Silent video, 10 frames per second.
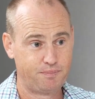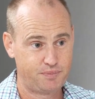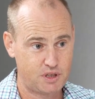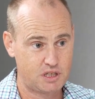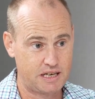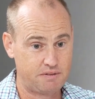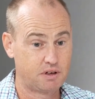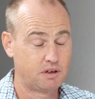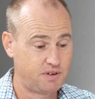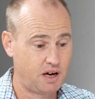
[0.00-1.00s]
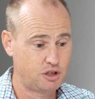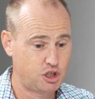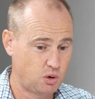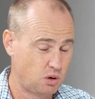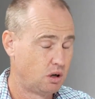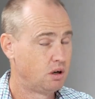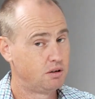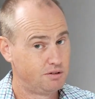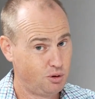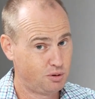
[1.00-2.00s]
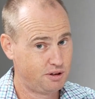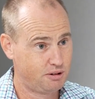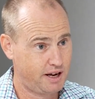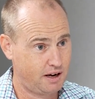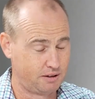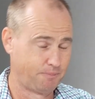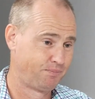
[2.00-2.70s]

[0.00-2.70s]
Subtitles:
Just leave it. If you're unsure, talk to your accountant.